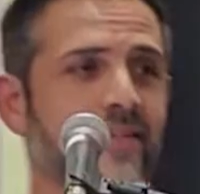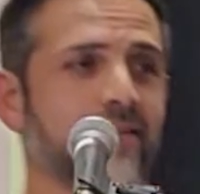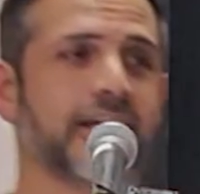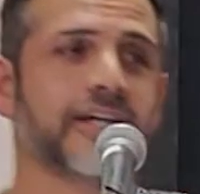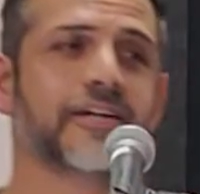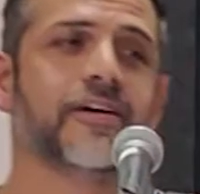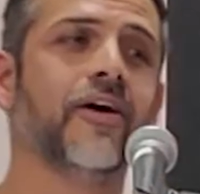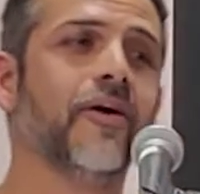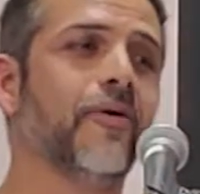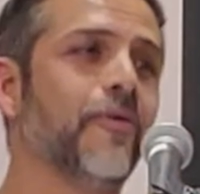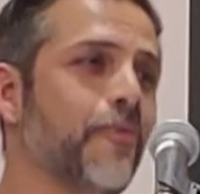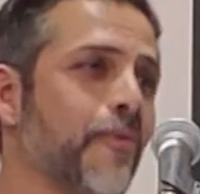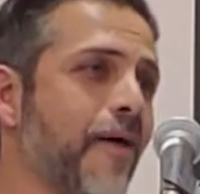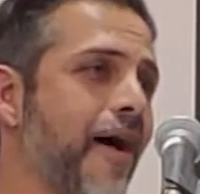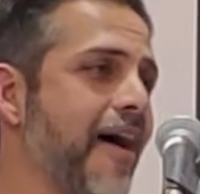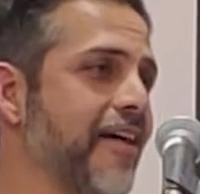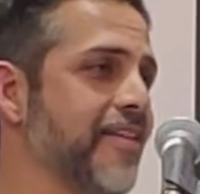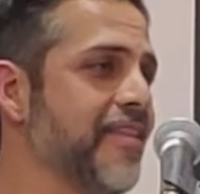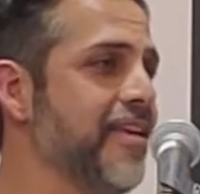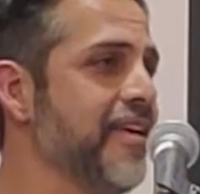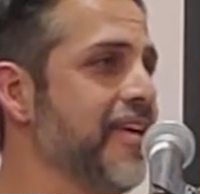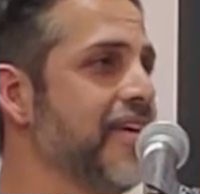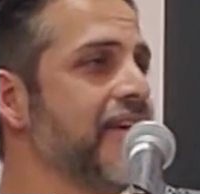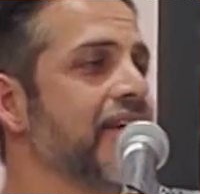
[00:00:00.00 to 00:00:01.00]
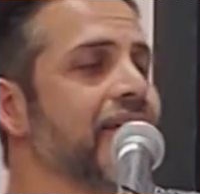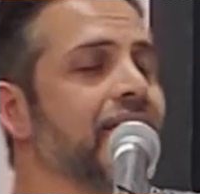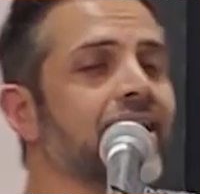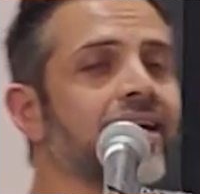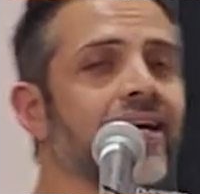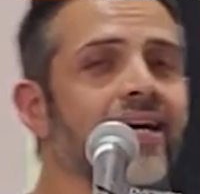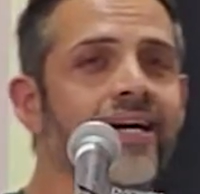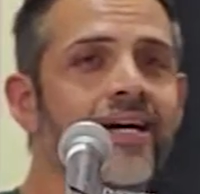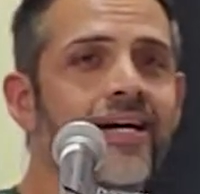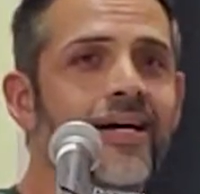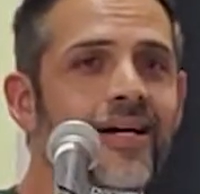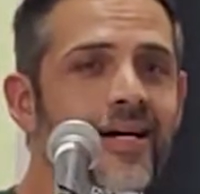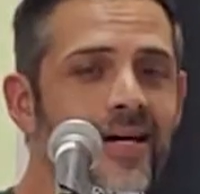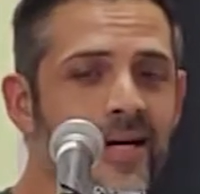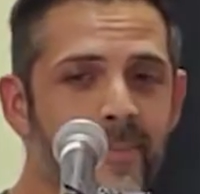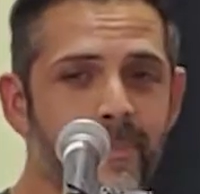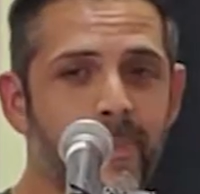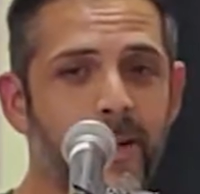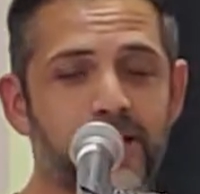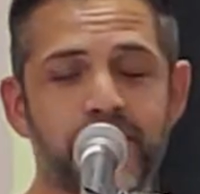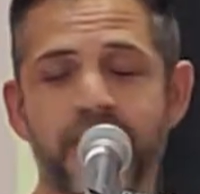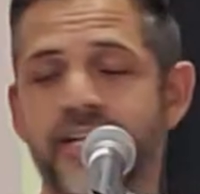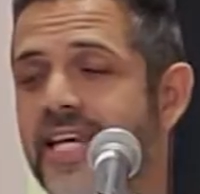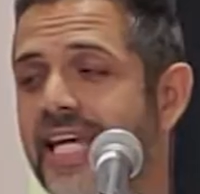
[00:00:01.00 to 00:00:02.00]
in, you're like, oh.
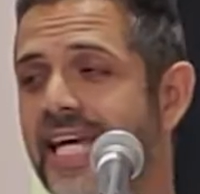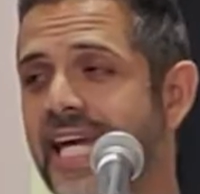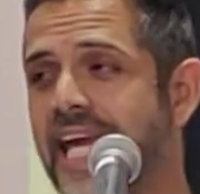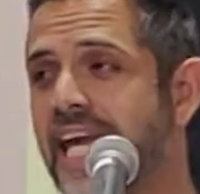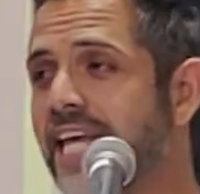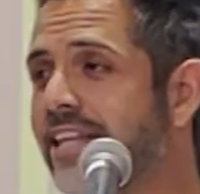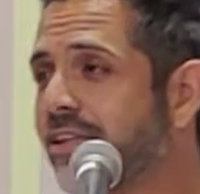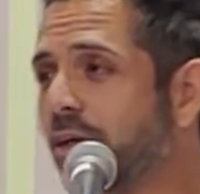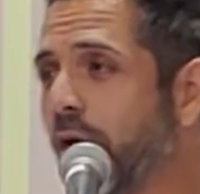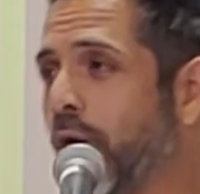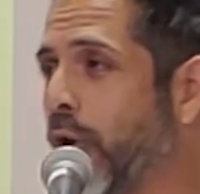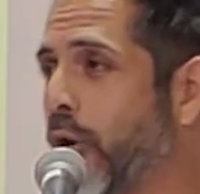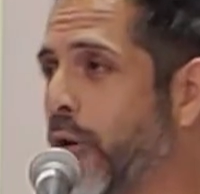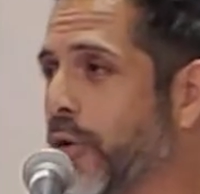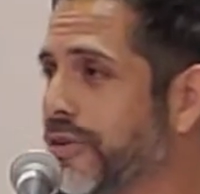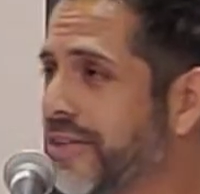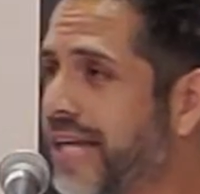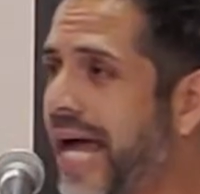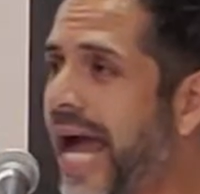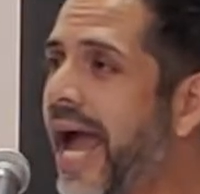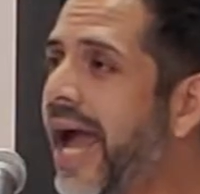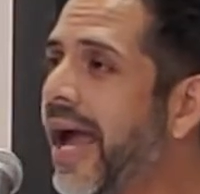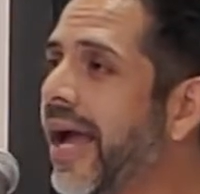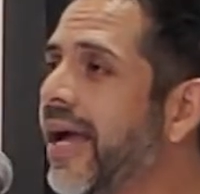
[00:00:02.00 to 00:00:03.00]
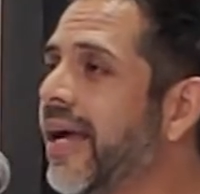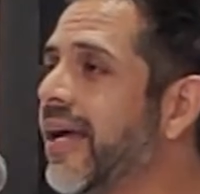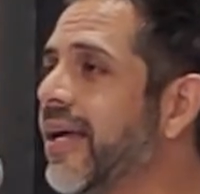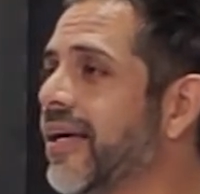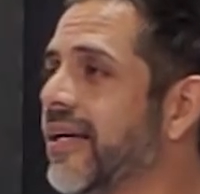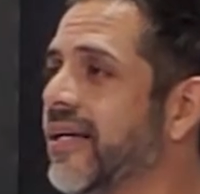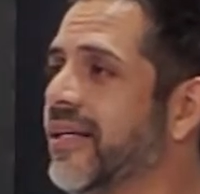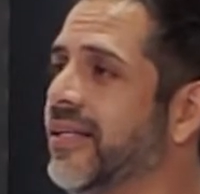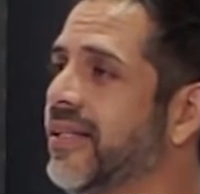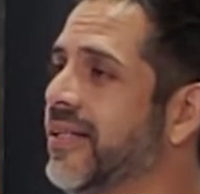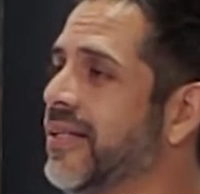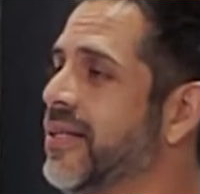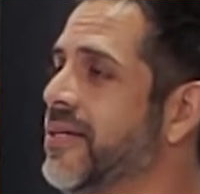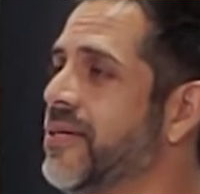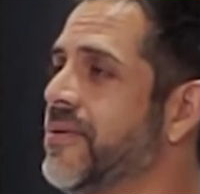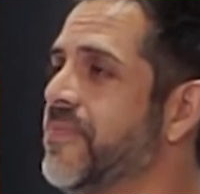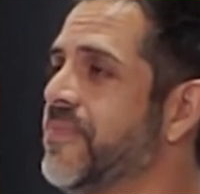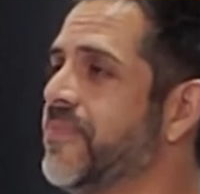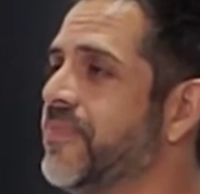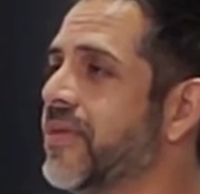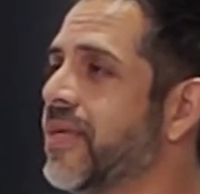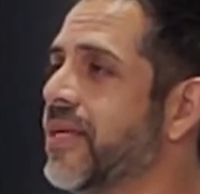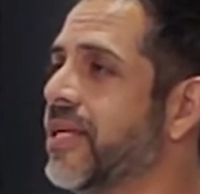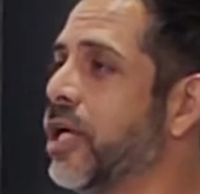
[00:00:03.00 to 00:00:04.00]
But you didn't eat the whole day.
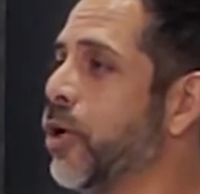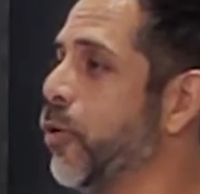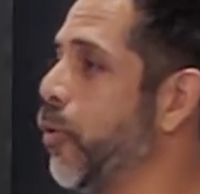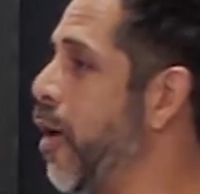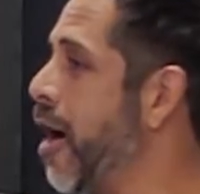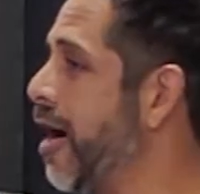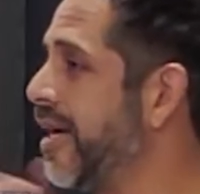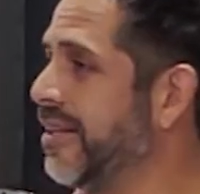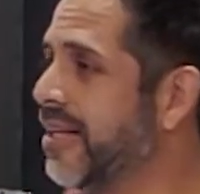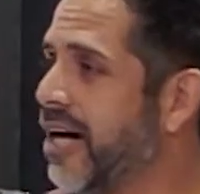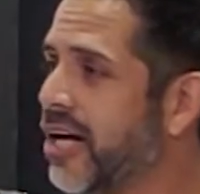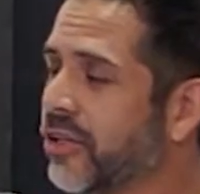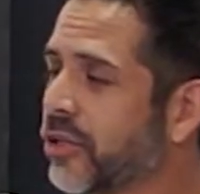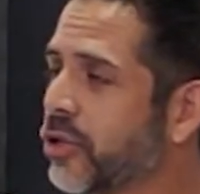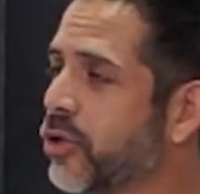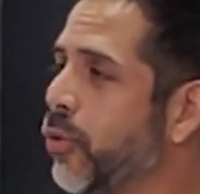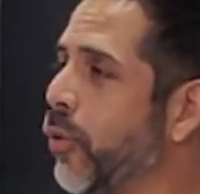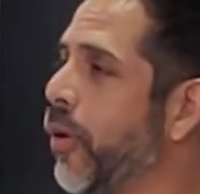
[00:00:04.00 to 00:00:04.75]
You're walking down the